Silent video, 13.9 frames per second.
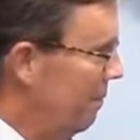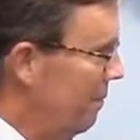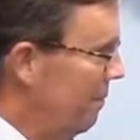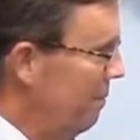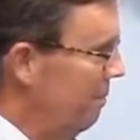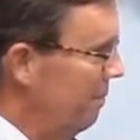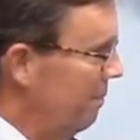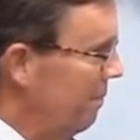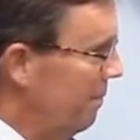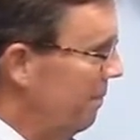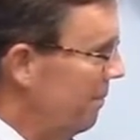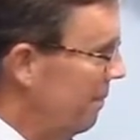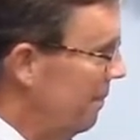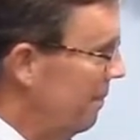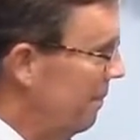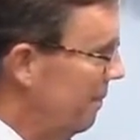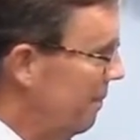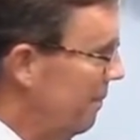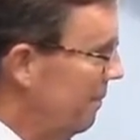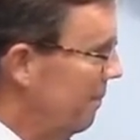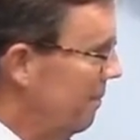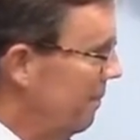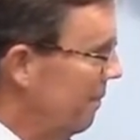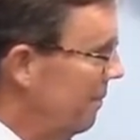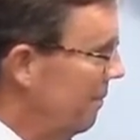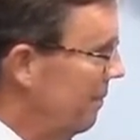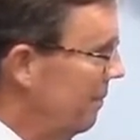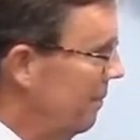
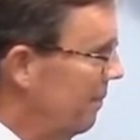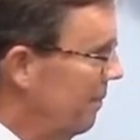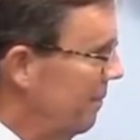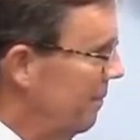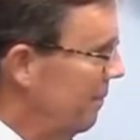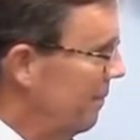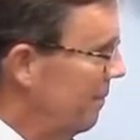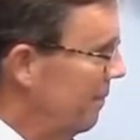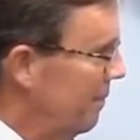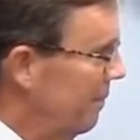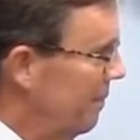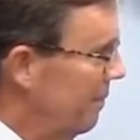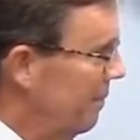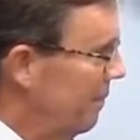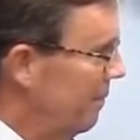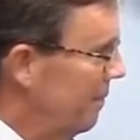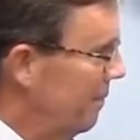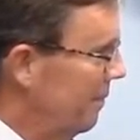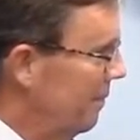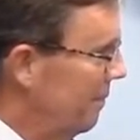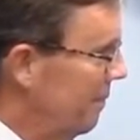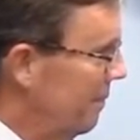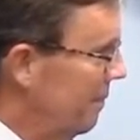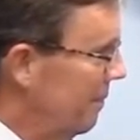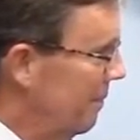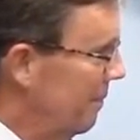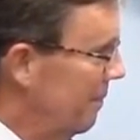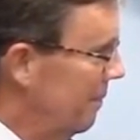
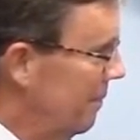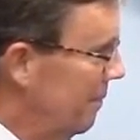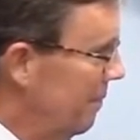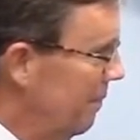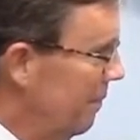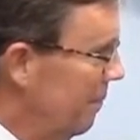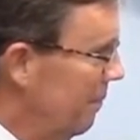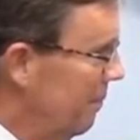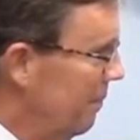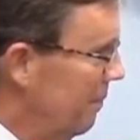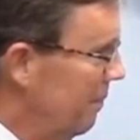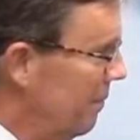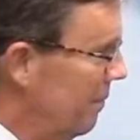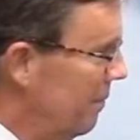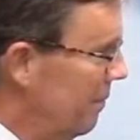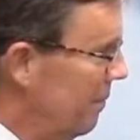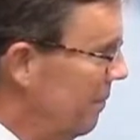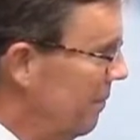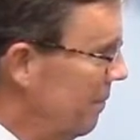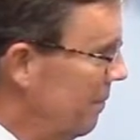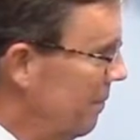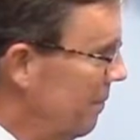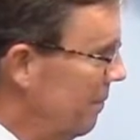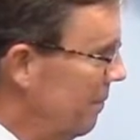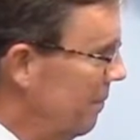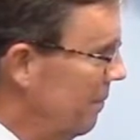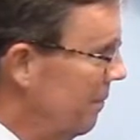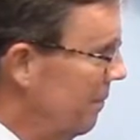
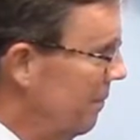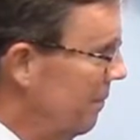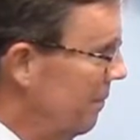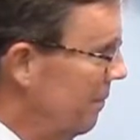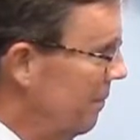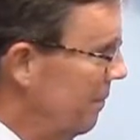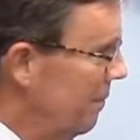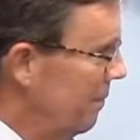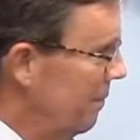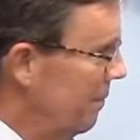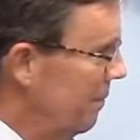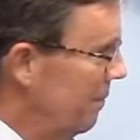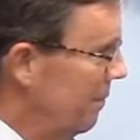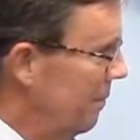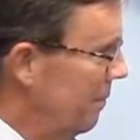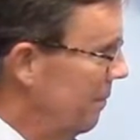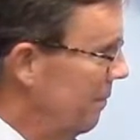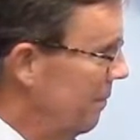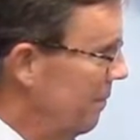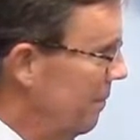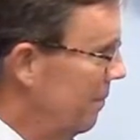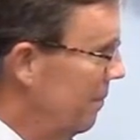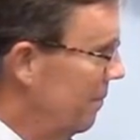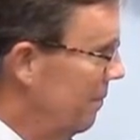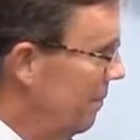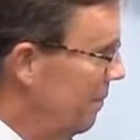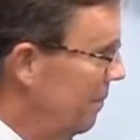(not speaking)